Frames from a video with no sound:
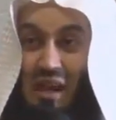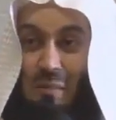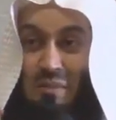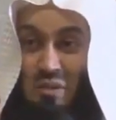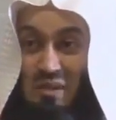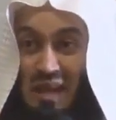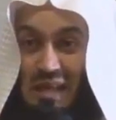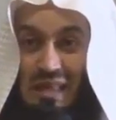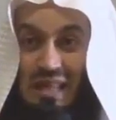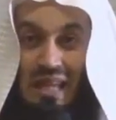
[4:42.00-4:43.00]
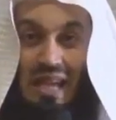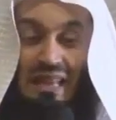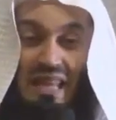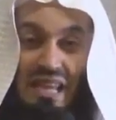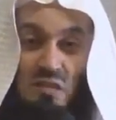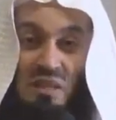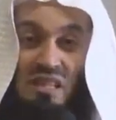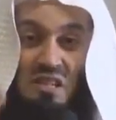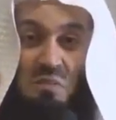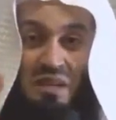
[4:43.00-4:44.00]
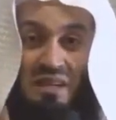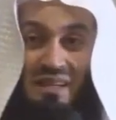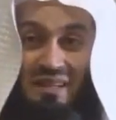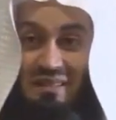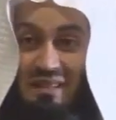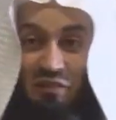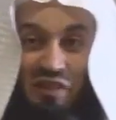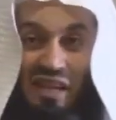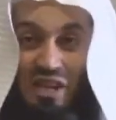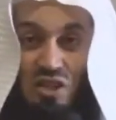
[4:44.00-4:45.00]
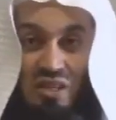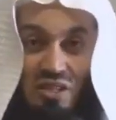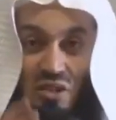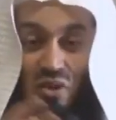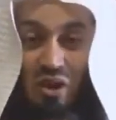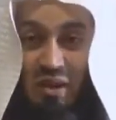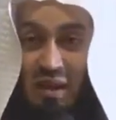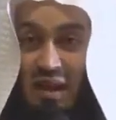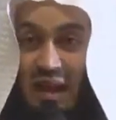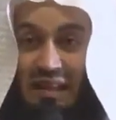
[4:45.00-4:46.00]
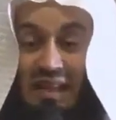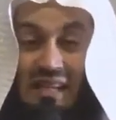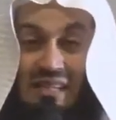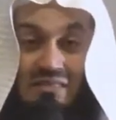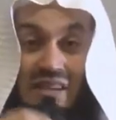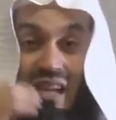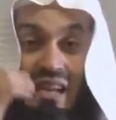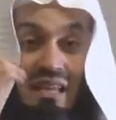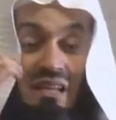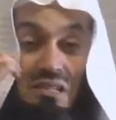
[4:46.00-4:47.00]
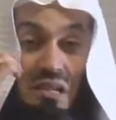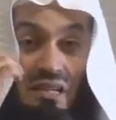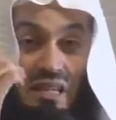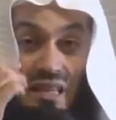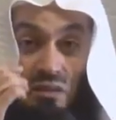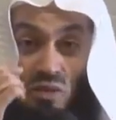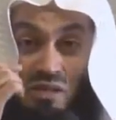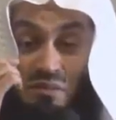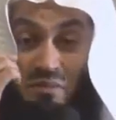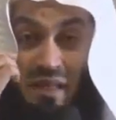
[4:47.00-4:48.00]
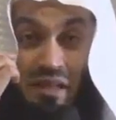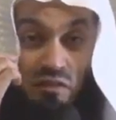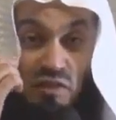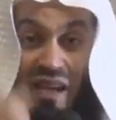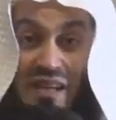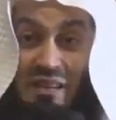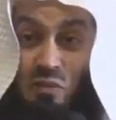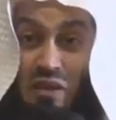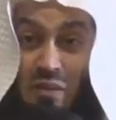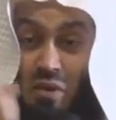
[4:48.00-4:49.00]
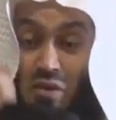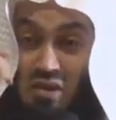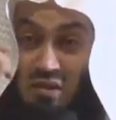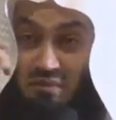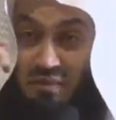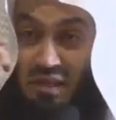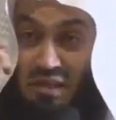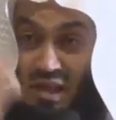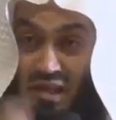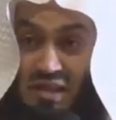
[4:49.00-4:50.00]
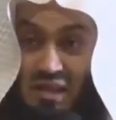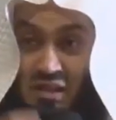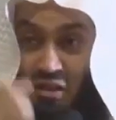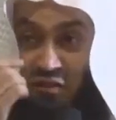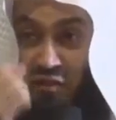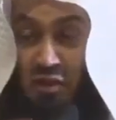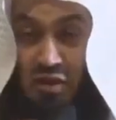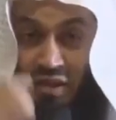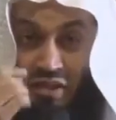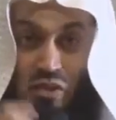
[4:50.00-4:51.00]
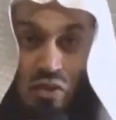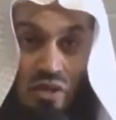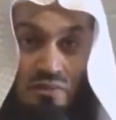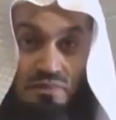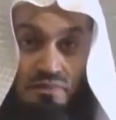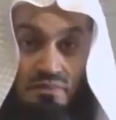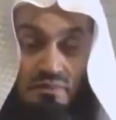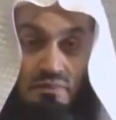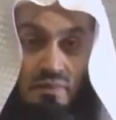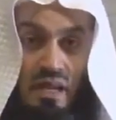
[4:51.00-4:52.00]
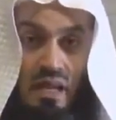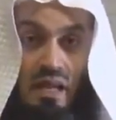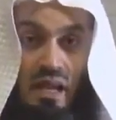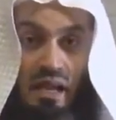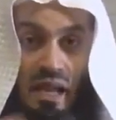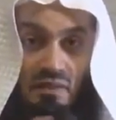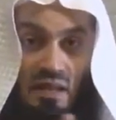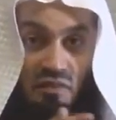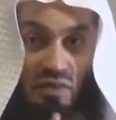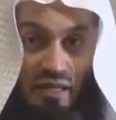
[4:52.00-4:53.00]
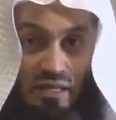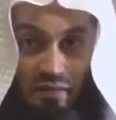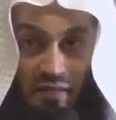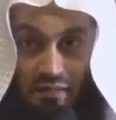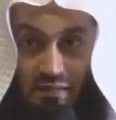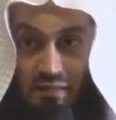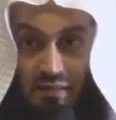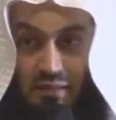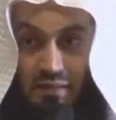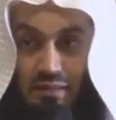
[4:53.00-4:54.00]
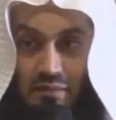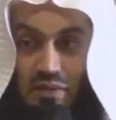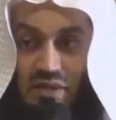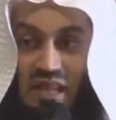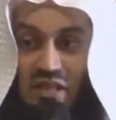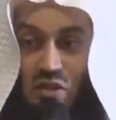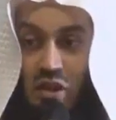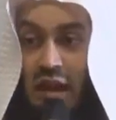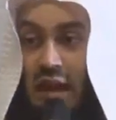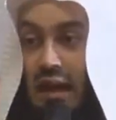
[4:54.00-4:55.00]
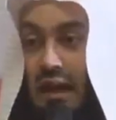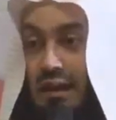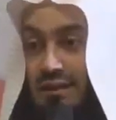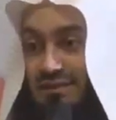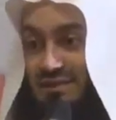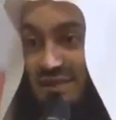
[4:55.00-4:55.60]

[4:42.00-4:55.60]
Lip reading: clubbed to death, and that has been smeared in defecation and so on, and that is really a turkey that was fed in with the most dirtiest of fodder and so on, and have that for Thanksgiving, because that's non-halal.